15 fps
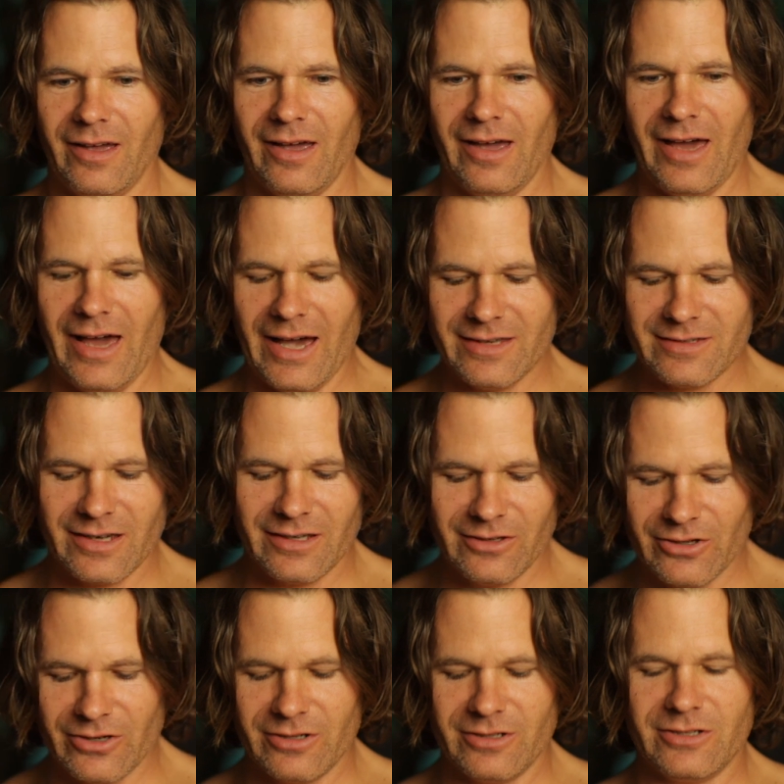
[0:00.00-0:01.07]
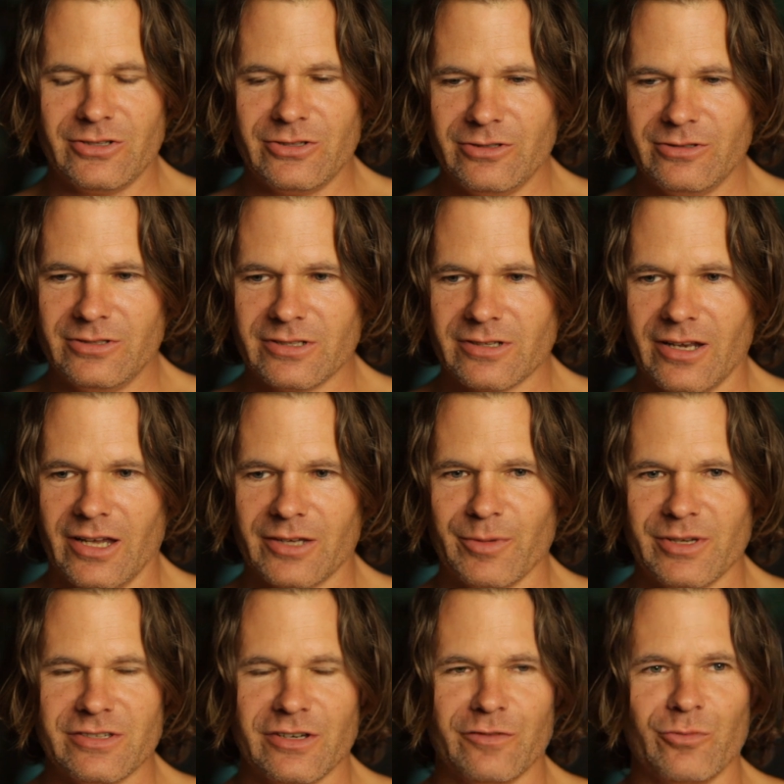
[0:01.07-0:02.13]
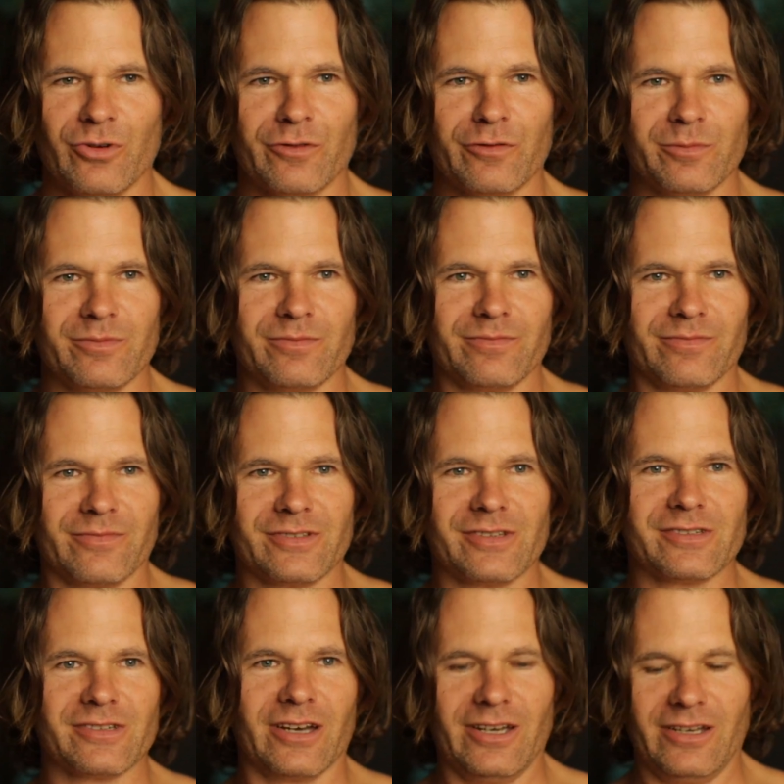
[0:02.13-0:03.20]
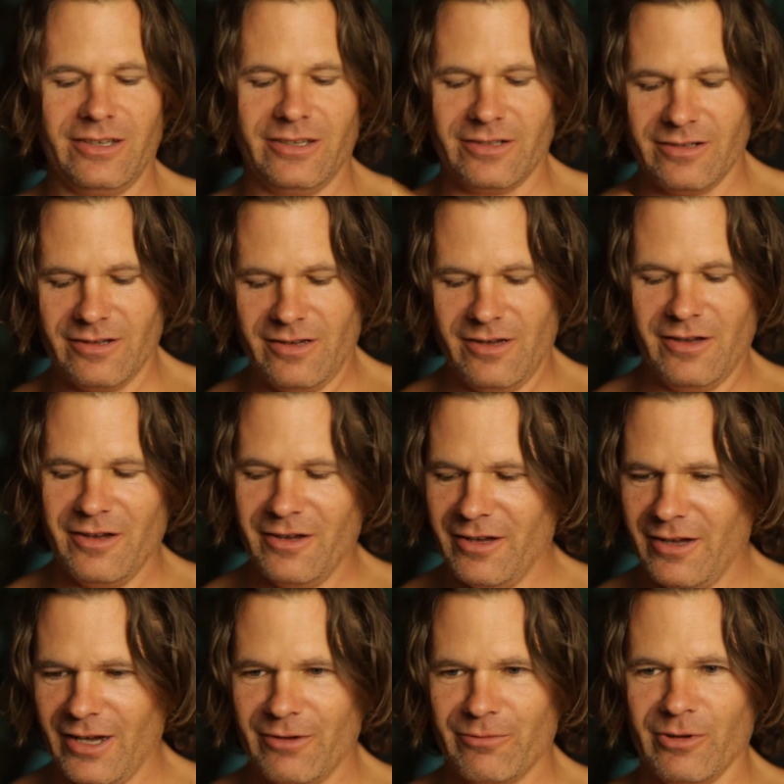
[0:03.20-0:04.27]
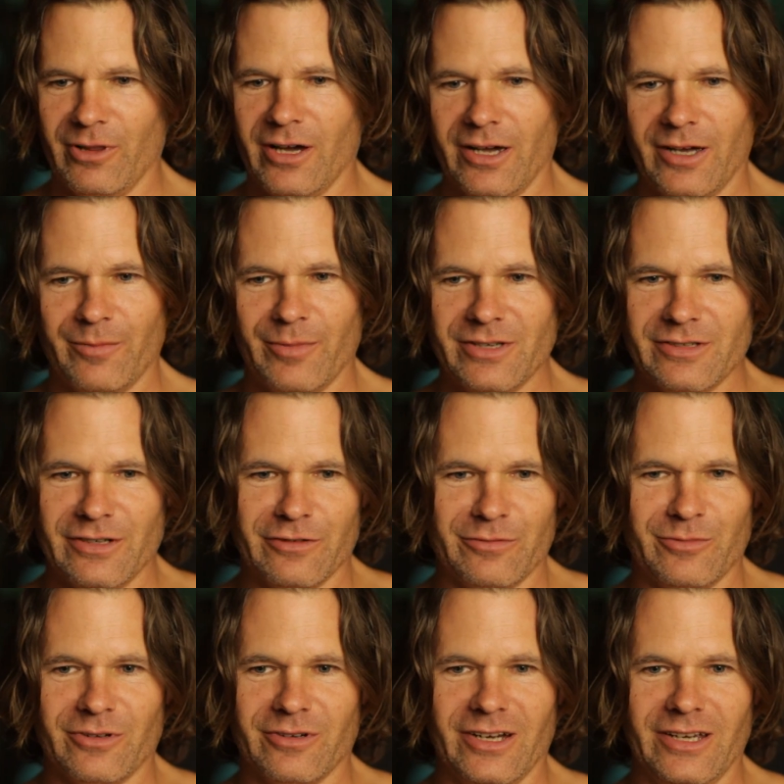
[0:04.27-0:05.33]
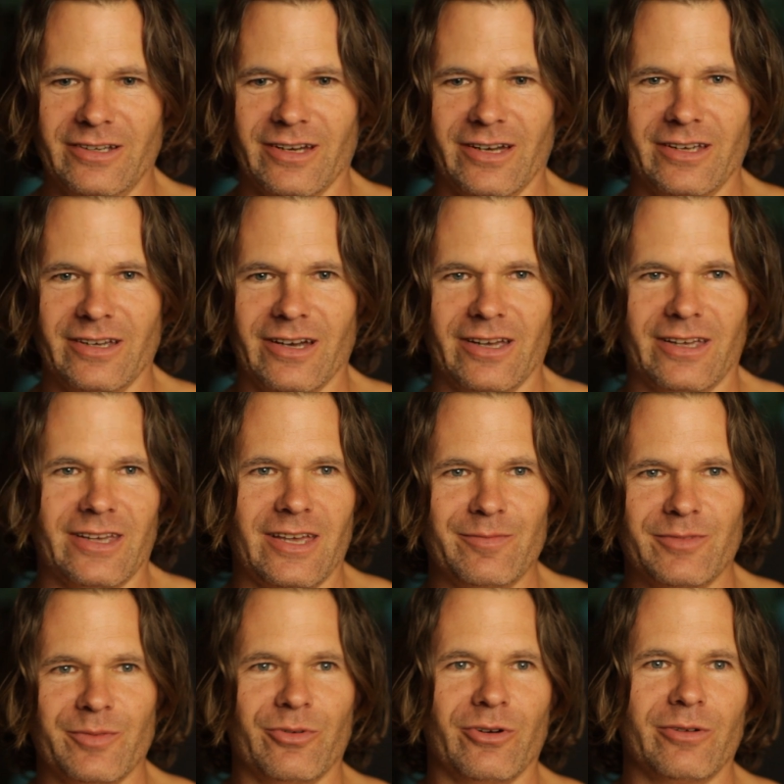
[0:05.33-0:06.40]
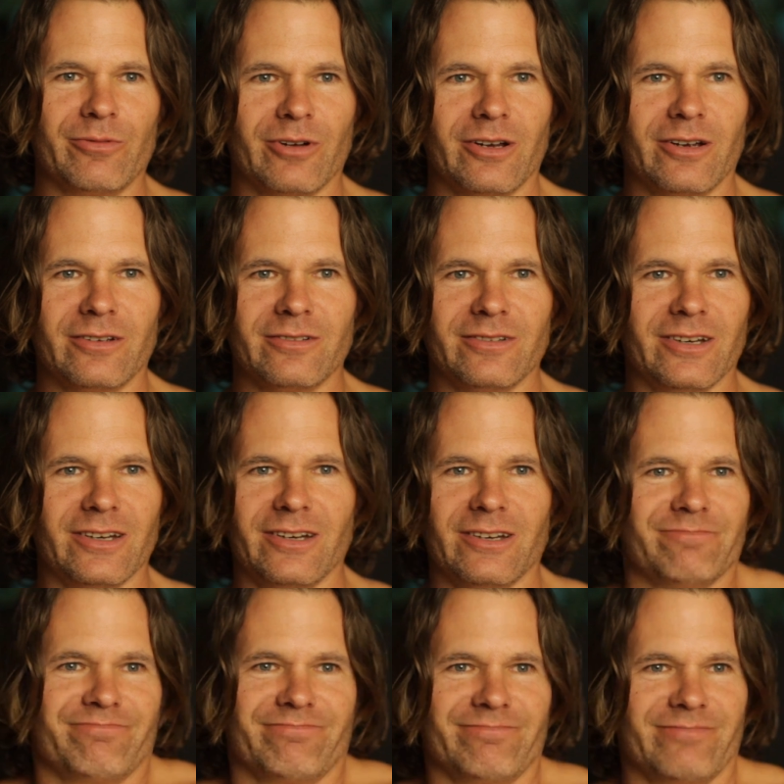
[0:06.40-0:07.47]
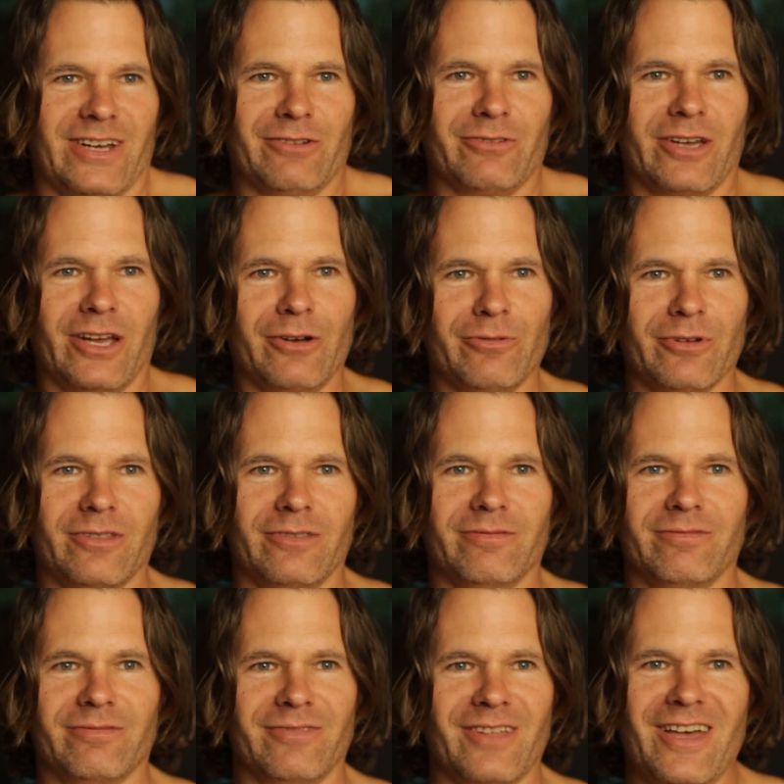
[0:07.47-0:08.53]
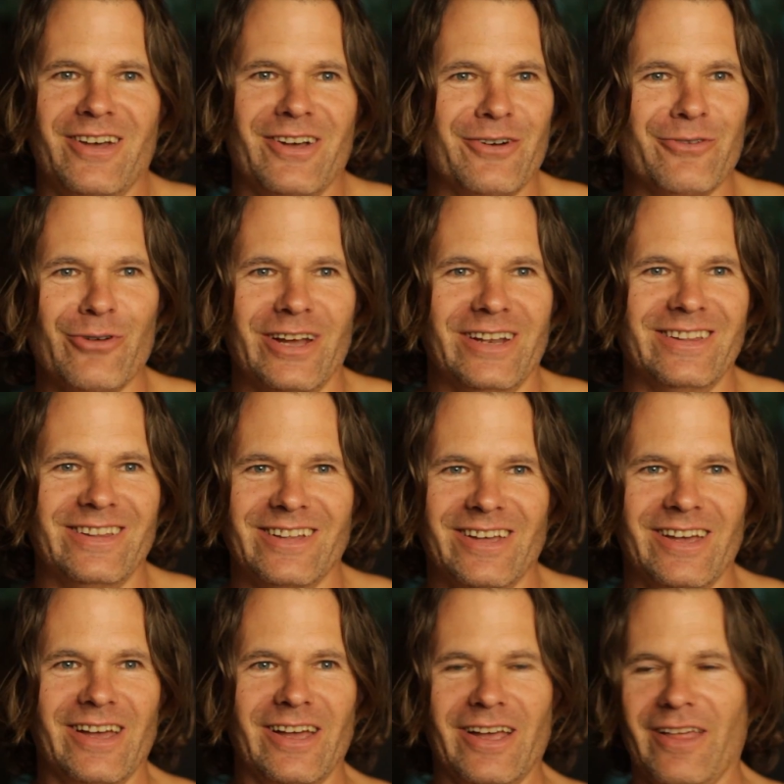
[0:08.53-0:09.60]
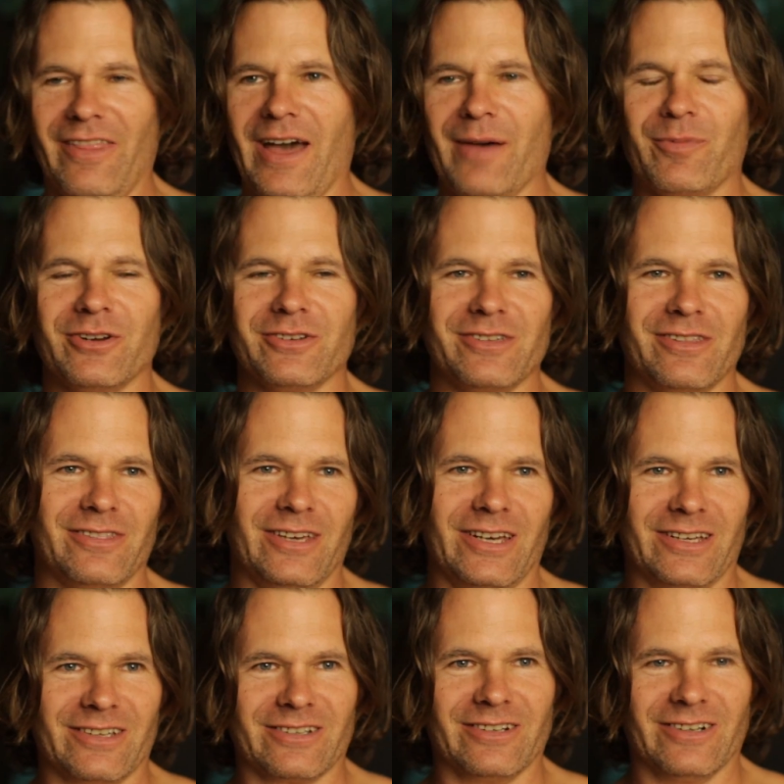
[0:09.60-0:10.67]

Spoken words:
as I learned to disconnect myself more from society and rely on myself more, I came to a point where I don't care what what that person thinks, or